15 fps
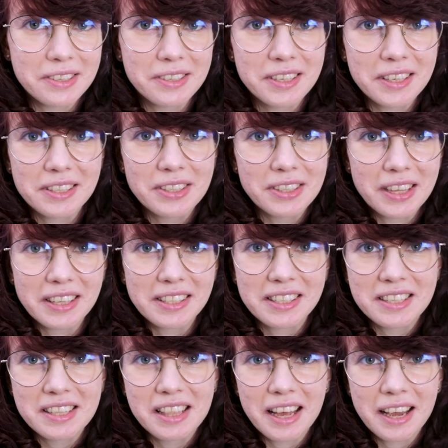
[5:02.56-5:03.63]
she just
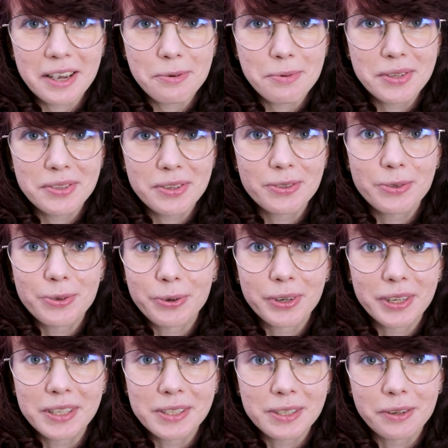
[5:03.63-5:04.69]
doesn't like when the
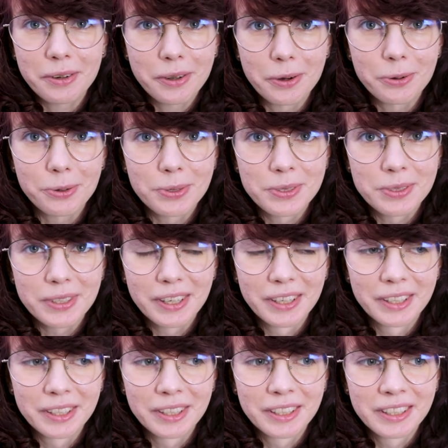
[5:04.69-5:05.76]
door is closed,
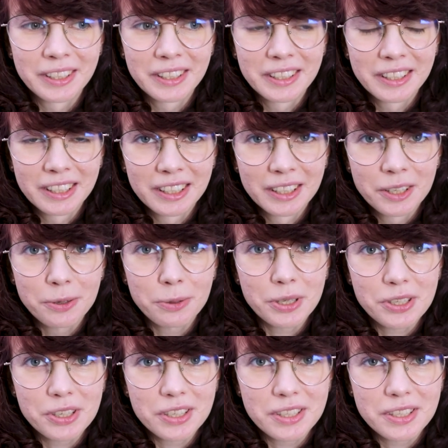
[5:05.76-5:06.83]

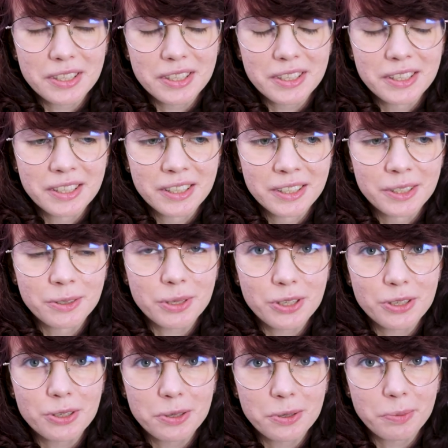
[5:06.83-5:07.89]
which is,
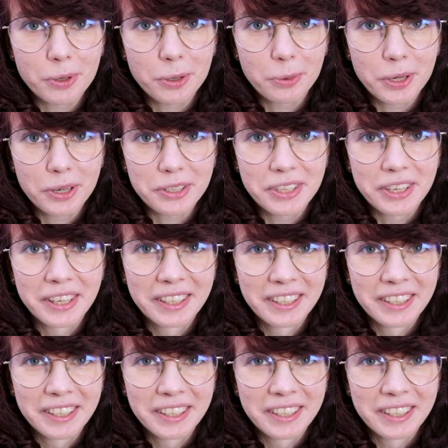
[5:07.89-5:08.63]
which is super weird.